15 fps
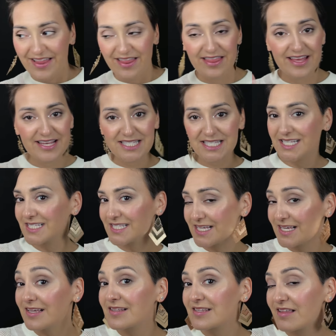This is
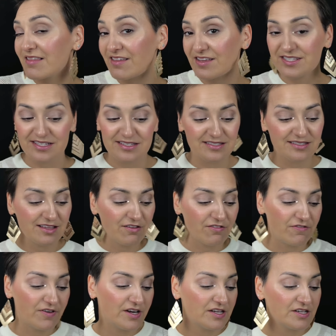it. This is the
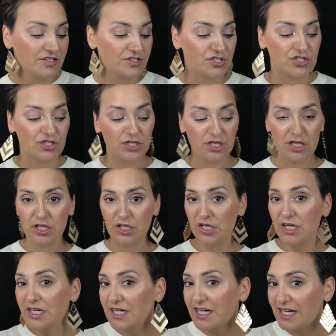finished
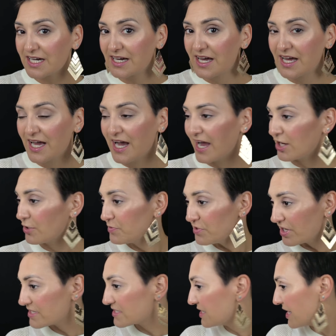look. I hope
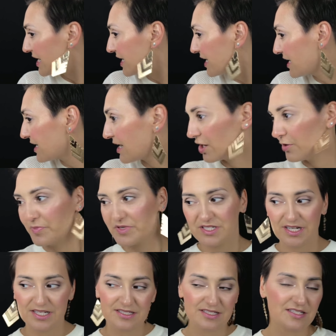you guys like it. I hope it's
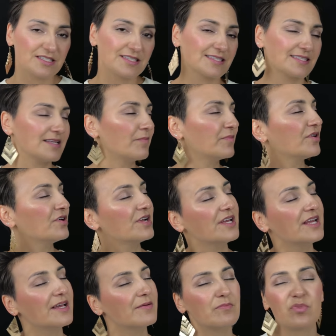nice and
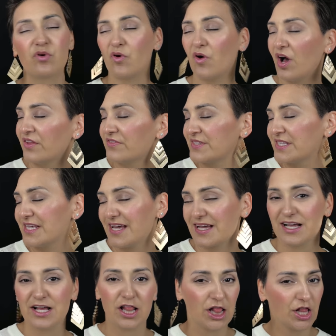summery and bronzy
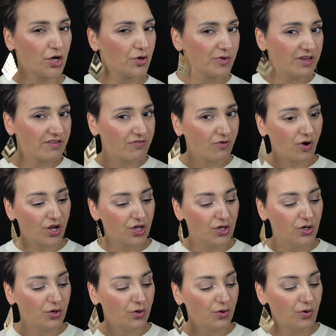and glowy for
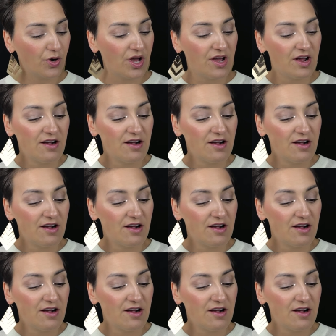you.